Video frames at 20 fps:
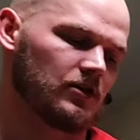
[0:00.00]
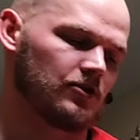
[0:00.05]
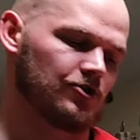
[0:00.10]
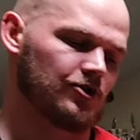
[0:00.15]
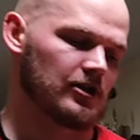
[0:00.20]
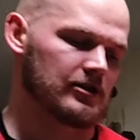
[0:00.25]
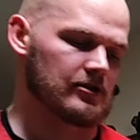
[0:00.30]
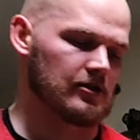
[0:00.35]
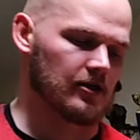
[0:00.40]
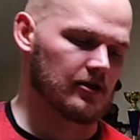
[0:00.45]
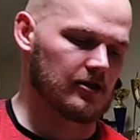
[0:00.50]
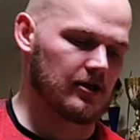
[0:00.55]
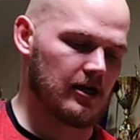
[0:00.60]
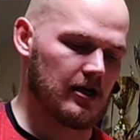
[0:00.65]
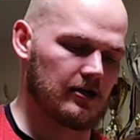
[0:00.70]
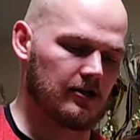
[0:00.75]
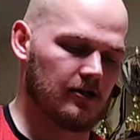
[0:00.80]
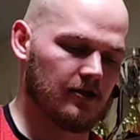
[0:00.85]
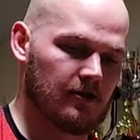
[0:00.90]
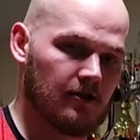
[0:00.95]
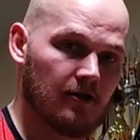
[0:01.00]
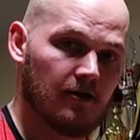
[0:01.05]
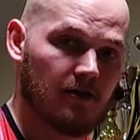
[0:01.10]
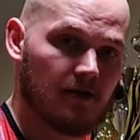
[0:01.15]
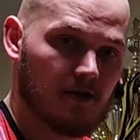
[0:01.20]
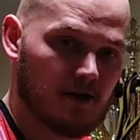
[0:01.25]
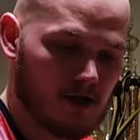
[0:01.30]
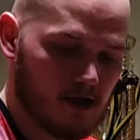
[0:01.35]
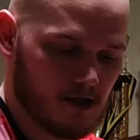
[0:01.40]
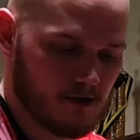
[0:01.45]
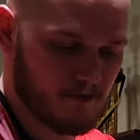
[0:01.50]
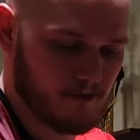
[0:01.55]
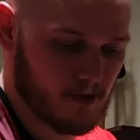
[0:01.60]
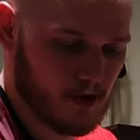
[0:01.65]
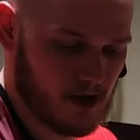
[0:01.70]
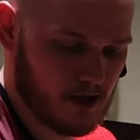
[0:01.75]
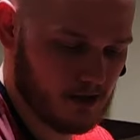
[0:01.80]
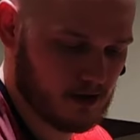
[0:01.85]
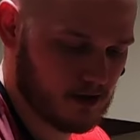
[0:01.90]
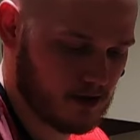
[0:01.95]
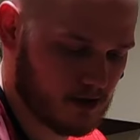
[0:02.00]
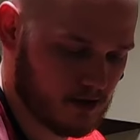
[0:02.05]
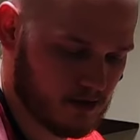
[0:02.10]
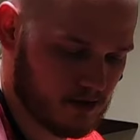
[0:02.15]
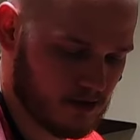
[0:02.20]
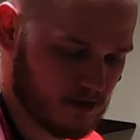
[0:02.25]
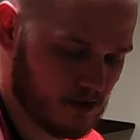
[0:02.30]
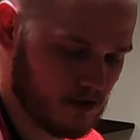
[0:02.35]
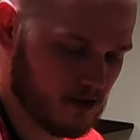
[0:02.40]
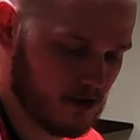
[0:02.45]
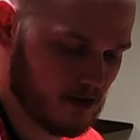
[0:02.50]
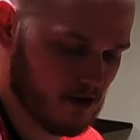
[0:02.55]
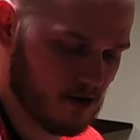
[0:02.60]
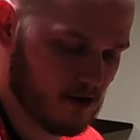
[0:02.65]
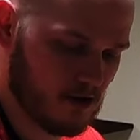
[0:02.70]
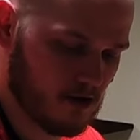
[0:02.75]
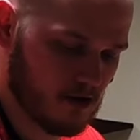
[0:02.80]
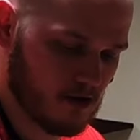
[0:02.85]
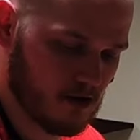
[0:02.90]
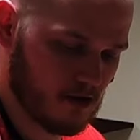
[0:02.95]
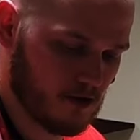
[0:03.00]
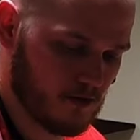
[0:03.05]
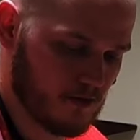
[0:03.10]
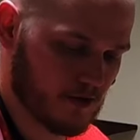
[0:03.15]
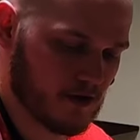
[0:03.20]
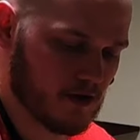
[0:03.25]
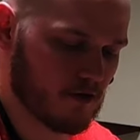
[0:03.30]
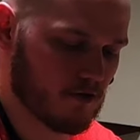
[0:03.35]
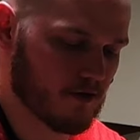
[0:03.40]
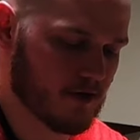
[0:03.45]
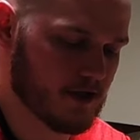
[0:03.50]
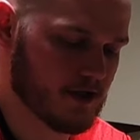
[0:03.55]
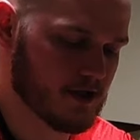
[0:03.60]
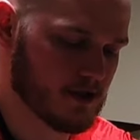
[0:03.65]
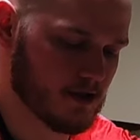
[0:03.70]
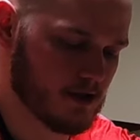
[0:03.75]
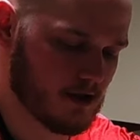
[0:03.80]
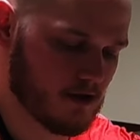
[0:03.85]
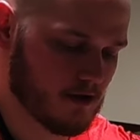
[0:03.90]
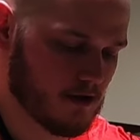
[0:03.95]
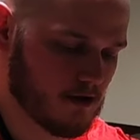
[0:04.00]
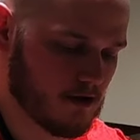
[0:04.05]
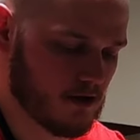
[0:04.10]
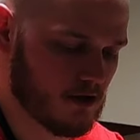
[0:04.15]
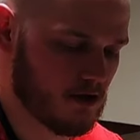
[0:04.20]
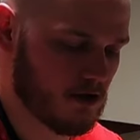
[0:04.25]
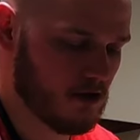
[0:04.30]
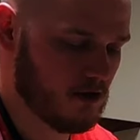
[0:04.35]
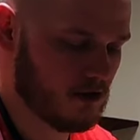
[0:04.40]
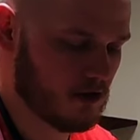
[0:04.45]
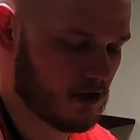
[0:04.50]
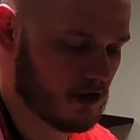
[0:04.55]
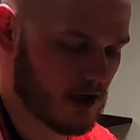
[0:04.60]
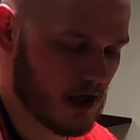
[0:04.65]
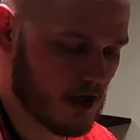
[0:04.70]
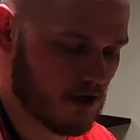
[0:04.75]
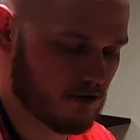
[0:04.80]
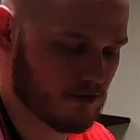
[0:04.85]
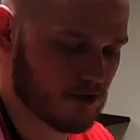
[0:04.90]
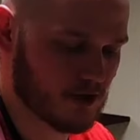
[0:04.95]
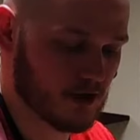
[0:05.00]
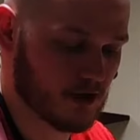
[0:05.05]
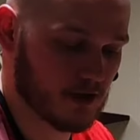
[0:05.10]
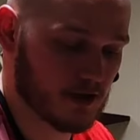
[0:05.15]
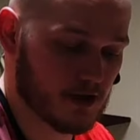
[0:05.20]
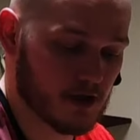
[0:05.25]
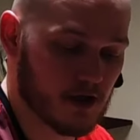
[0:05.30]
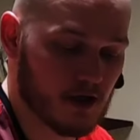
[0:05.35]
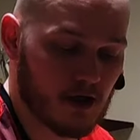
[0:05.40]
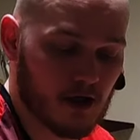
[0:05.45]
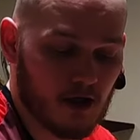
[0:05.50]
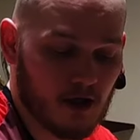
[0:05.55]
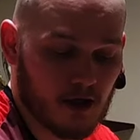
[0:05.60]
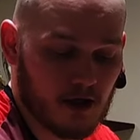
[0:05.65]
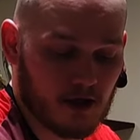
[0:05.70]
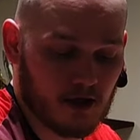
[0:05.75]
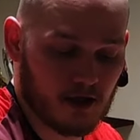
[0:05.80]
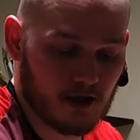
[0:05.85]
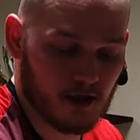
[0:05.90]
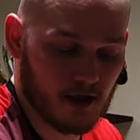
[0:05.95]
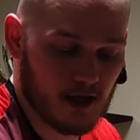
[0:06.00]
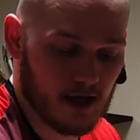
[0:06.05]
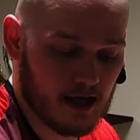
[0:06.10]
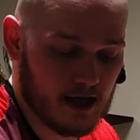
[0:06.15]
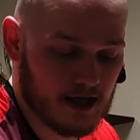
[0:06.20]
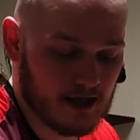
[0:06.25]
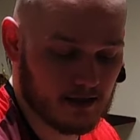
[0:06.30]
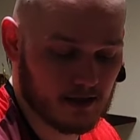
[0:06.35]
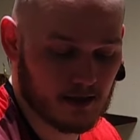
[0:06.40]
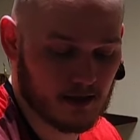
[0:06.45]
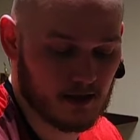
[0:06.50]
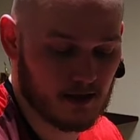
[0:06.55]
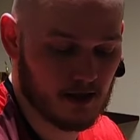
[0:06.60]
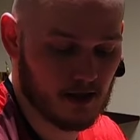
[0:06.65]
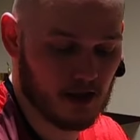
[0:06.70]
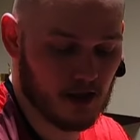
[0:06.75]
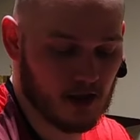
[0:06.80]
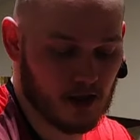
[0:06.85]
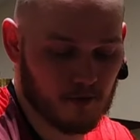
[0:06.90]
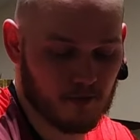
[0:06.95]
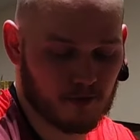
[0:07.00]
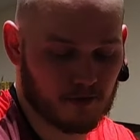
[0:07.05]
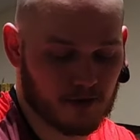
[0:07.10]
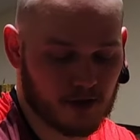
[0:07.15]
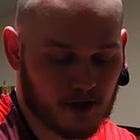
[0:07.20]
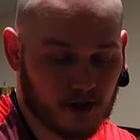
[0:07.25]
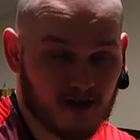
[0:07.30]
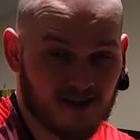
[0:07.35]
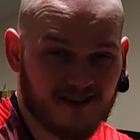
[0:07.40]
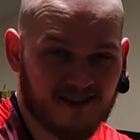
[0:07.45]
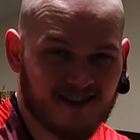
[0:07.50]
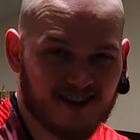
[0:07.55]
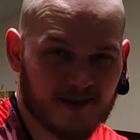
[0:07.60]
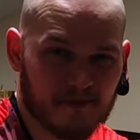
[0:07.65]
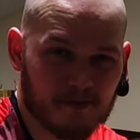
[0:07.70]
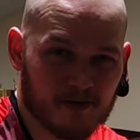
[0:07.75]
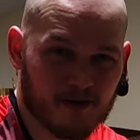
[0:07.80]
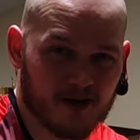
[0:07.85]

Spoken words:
Just like that. Belt over the wrist, around and in the hand, putting a lot of